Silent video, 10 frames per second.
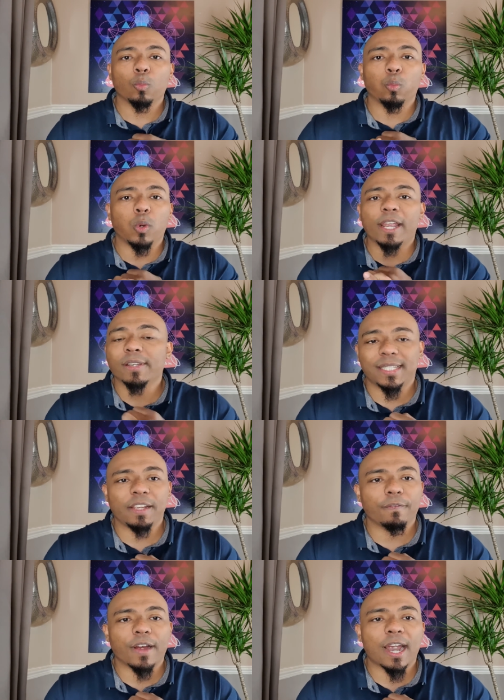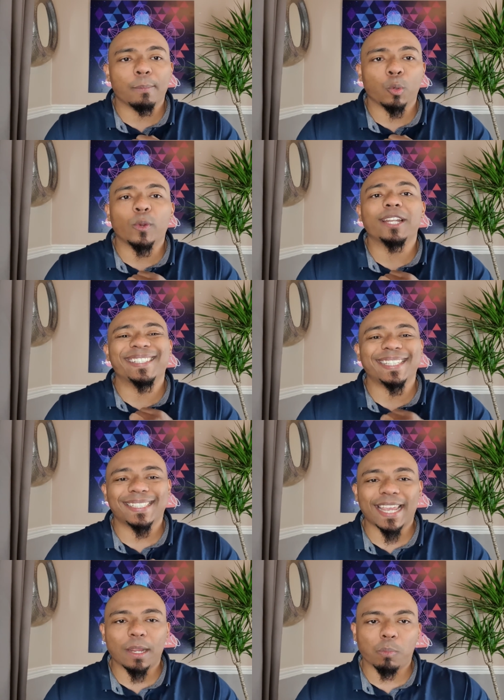where is the environment? Where does it
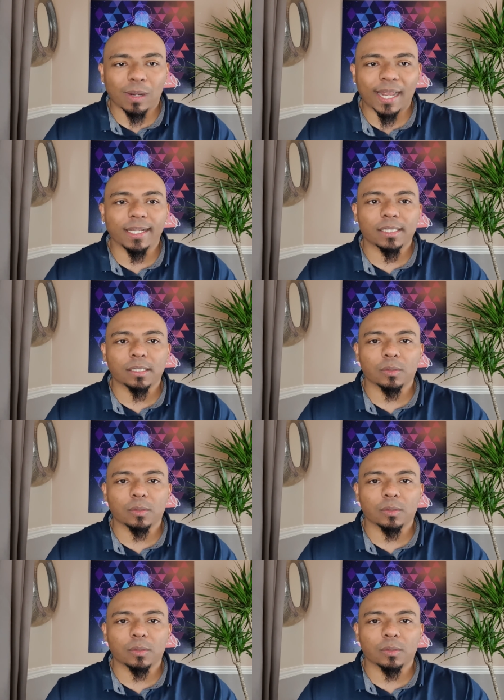take place?